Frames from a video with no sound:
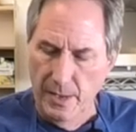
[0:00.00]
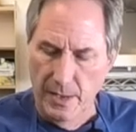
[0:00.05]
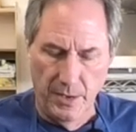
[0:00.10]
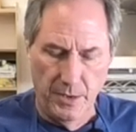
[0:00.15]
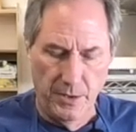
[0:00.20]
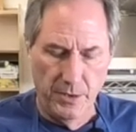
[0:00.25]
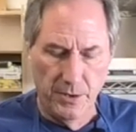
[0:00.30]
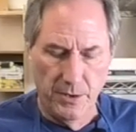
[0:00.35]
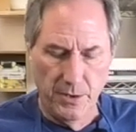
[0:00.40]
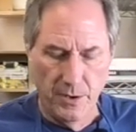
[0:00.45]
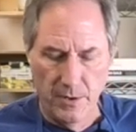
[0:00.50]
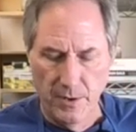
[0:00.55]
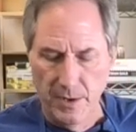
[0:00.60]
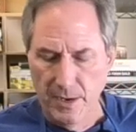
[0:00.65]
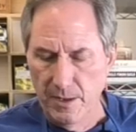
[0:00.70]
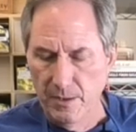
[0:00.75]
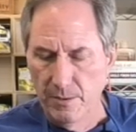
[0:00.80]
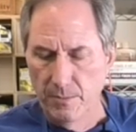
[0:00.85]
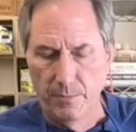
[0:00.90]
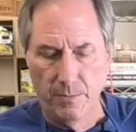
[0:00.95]
And here
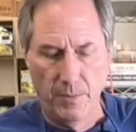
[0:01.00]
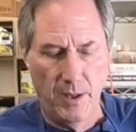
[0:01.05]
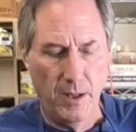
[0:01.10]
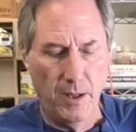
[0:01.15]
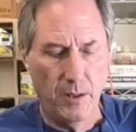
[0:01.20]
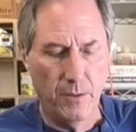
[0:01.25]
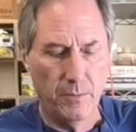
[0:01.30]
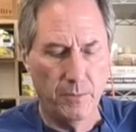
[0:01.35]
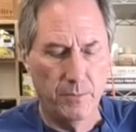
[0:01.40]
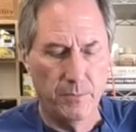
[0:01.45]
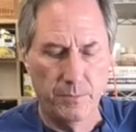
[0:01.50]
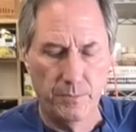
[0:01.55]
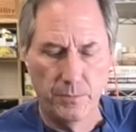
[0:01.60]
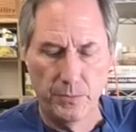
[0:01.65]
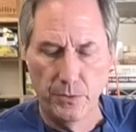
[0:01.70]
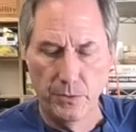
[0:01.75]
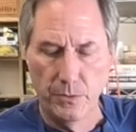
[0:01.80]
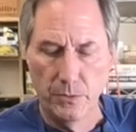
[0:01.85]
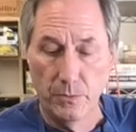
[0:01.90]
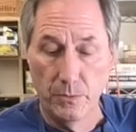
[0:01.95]
I'll, I'll
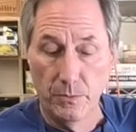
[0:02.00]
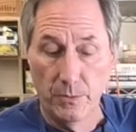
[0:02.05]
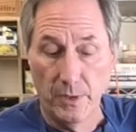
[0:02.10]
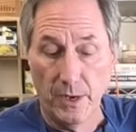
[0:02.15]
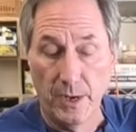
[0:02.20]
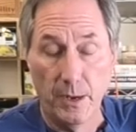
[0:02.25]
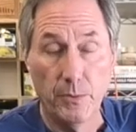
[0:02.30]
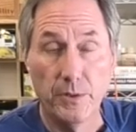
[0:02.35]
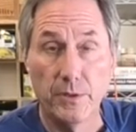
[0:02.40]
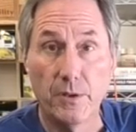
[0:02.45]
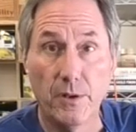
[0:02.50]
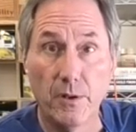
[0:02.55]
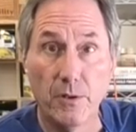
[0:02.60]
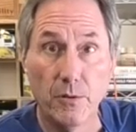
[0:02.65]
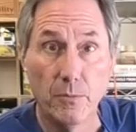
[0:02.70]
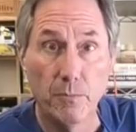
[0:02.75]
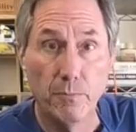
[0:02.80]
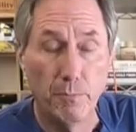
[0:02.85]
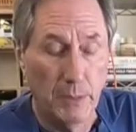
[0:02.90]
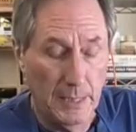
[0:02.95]
do what I would
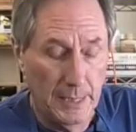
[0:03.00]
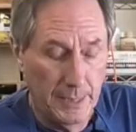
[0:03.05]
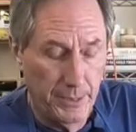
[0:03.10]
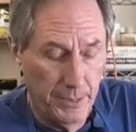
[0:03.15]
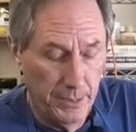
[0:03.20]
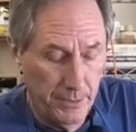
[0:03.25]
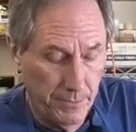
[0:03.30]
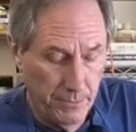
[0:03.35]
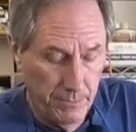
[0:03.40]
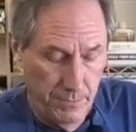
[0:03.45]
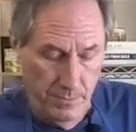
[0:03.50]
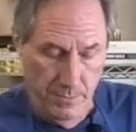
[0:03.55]
call blending.